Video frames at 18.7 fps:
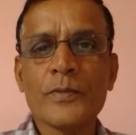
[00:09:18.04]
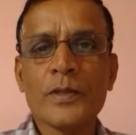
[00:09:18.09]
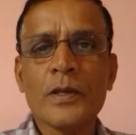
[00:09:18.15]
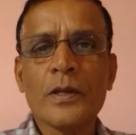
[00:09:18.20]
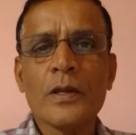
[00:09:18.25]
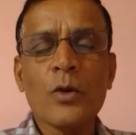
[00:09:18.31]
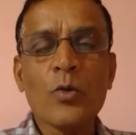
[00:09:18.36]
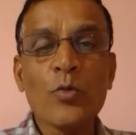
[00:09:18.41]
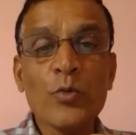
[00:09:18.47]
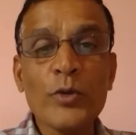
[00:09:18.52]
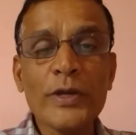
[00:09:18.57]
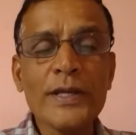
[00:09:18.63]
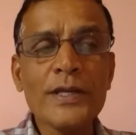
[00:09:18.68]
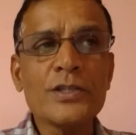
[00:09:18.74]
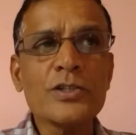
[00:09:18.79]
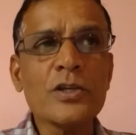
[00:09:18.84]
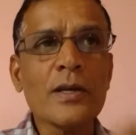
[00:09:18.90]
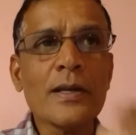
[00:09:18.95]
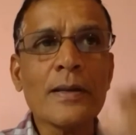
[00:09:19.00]
Now,
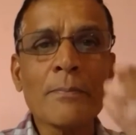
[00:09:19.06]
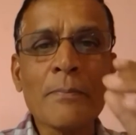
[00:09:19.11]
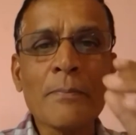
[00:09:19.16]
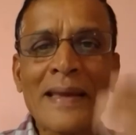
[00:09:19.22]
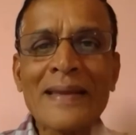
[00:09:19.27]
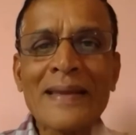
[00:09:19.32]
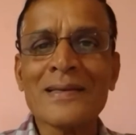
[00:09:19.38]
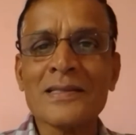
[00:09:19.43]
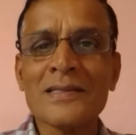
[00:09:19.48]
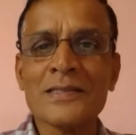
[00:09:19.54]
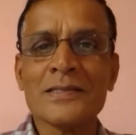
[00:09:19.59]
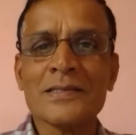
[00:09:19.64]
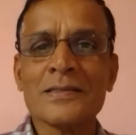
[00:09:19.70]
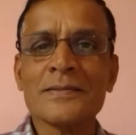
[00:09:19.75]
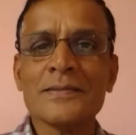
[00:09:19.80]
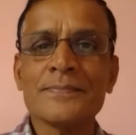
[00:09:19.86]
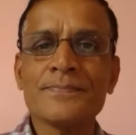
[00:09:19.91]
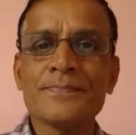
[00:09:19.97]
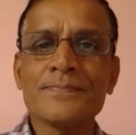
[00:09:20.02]
weeds are a menace.
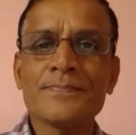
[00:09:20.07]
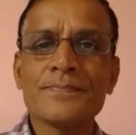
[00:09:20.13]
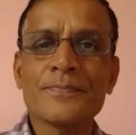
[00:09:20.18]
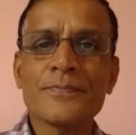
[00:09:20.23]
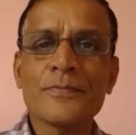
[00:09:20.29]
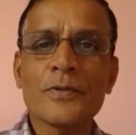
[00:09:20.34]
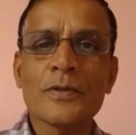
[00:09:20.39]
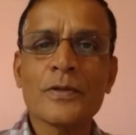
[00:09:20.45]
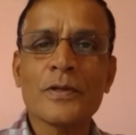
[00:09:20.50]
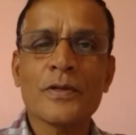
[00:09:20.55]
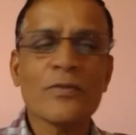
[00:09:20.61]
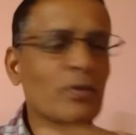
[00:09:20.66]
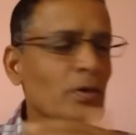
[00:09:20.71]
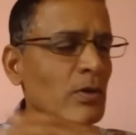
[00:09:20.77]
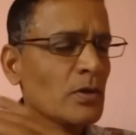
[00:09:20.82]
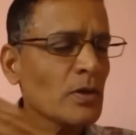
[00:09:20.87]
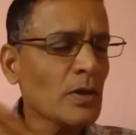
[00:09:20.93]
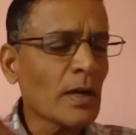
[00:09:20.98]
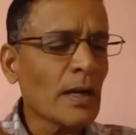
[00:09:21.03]

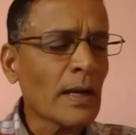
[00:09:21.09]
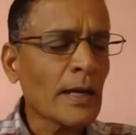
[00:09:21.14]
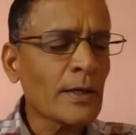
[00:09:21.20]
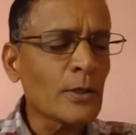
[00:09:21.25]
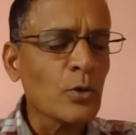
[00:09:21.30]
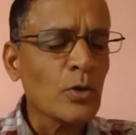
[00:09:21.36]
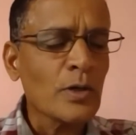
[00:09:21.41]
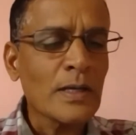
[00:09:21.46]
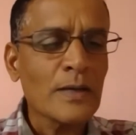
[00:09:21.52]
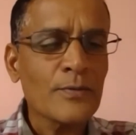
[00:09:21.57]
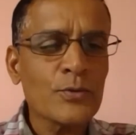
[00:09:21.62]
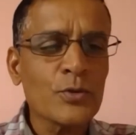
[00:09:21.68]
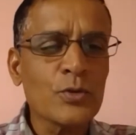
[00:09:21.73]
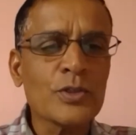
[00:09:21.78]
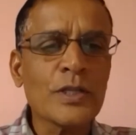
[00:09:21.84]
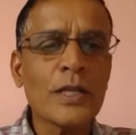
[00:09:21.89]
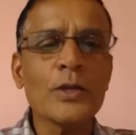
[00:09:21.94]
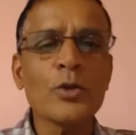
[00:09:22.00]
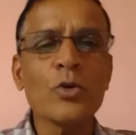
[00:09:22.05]
I don't have to
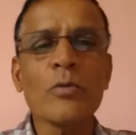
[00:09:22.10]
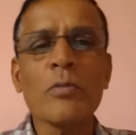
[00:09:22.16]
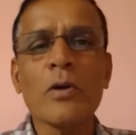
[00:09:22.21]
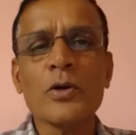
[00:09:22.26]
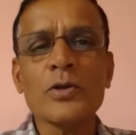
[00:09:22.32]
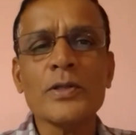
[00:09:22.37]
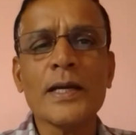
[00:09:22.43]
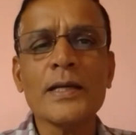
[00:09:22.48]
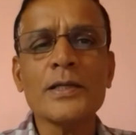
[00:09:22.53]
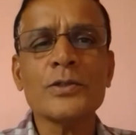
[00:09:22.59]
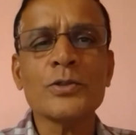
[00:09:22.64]
tell you about that.